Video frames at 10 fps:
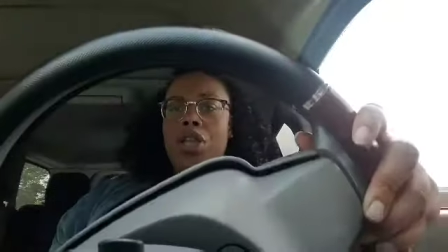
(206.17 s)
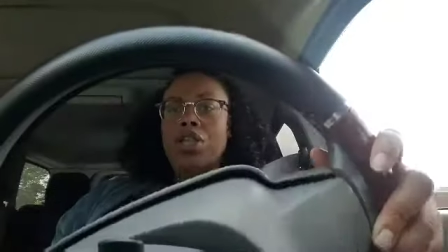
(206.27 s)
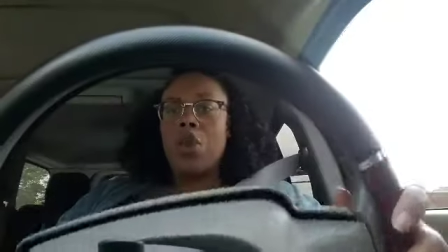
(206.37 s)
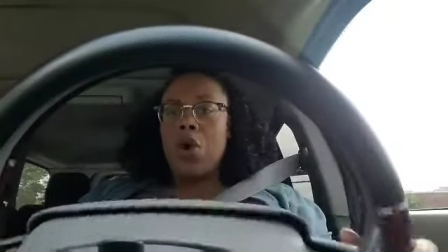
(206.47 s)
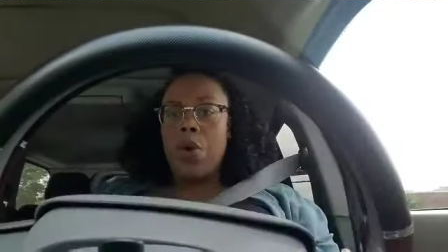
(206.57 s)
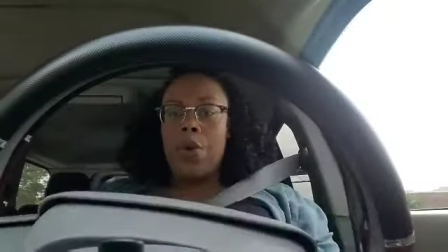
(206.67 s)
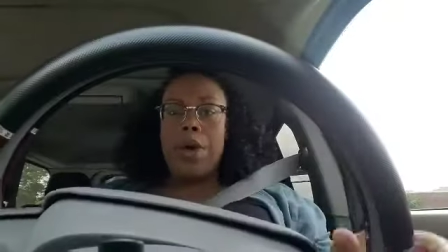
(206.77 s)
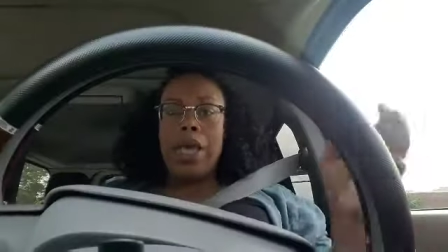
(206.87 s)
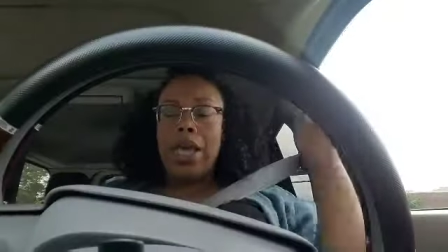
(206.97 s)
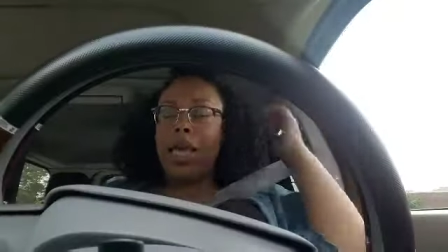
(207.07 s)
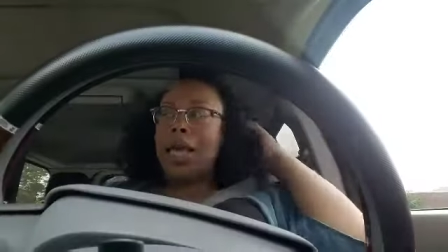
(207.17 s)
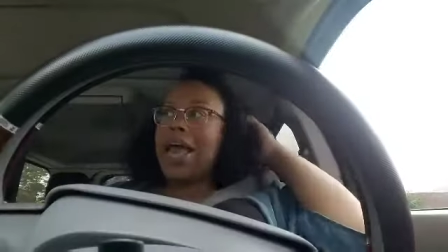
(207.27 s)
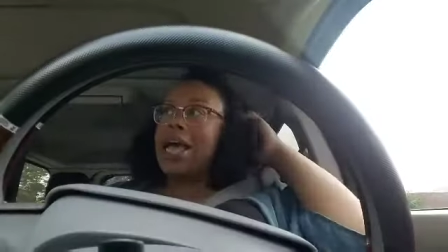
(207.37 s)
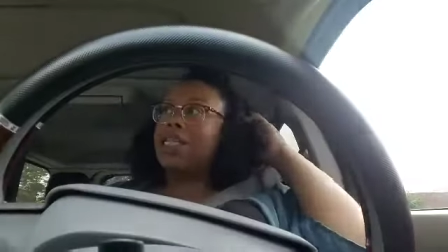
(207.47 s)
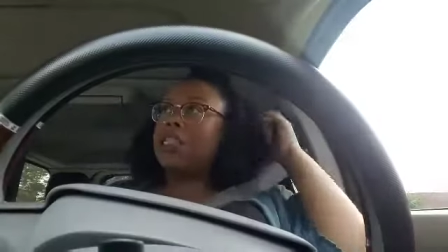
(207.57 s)
So he
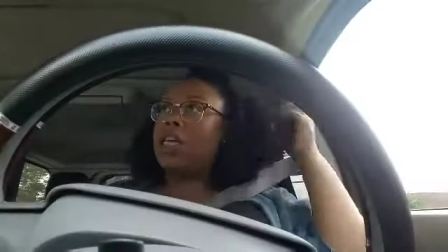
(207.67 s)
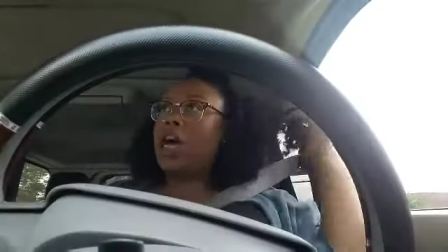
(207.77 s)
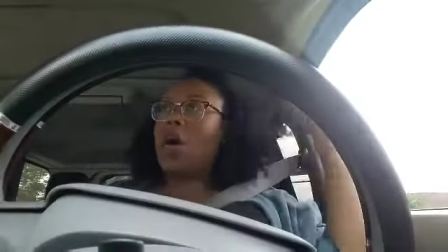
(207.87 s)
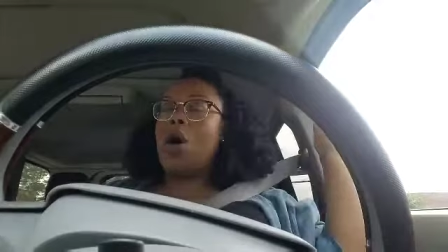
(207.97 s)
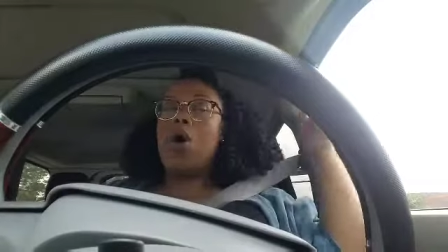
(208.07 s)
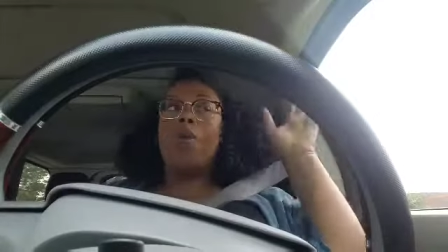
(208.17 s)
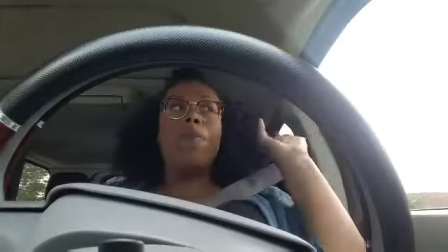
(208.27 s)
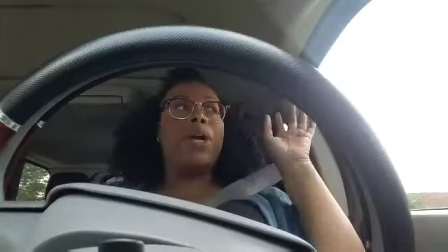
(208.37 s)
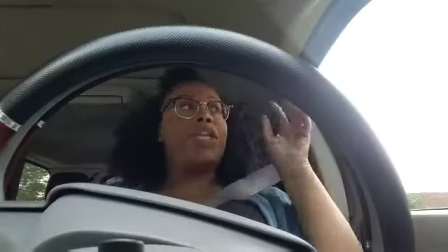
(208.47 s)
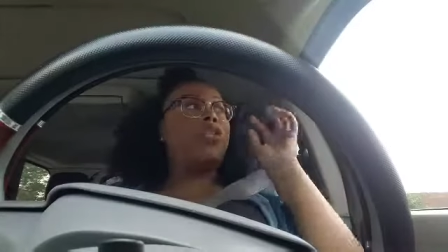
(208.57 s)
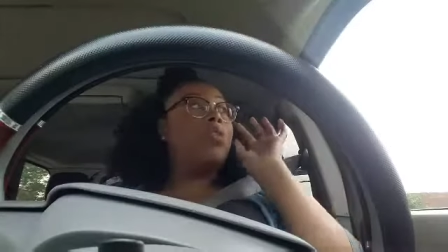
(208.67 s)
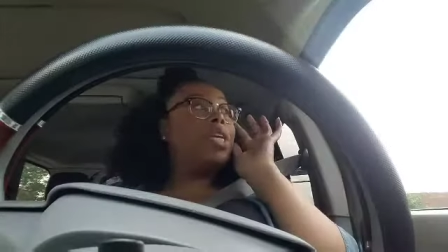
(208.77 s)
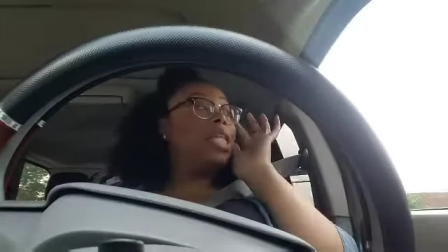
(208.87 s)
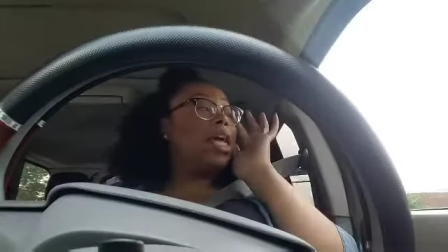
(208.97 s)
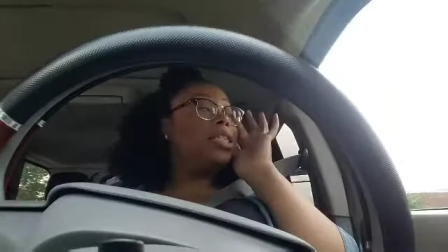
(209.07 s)
has to go bring the
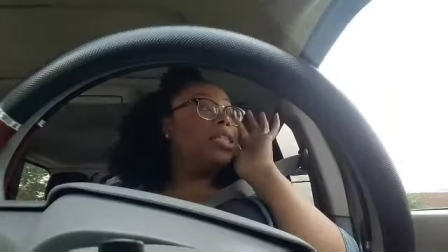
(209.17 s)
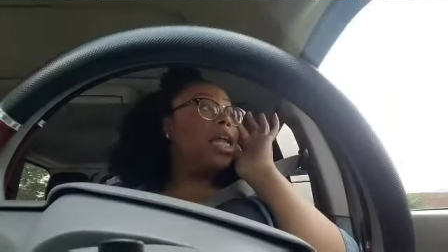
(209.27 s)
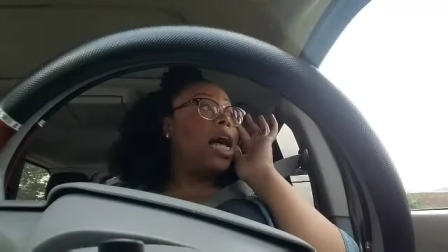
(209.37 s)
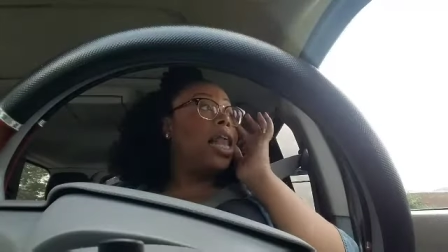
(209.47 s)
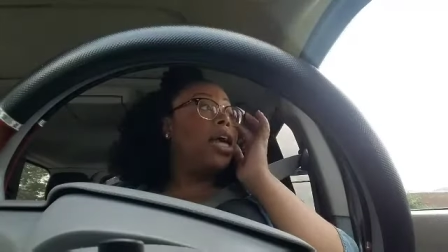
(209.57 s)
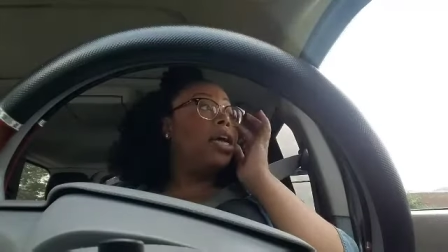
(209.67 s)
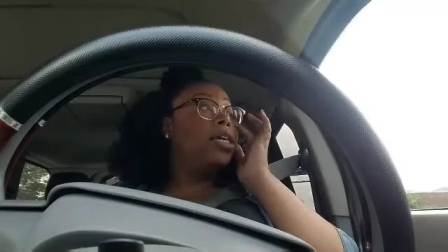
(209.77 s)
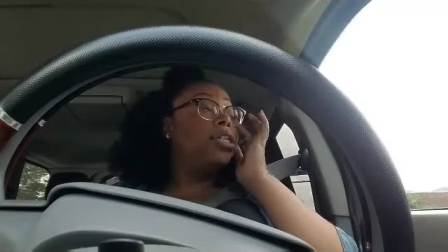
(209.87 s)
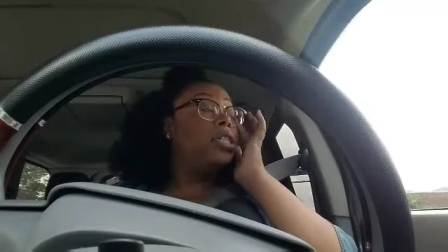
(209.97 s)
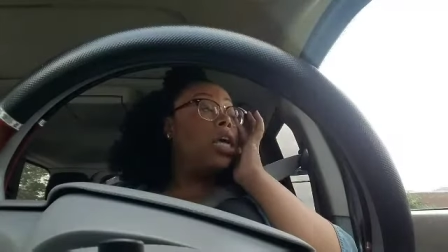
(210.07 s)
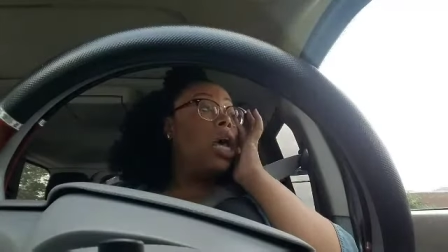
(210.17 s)
twenty thousand dollars.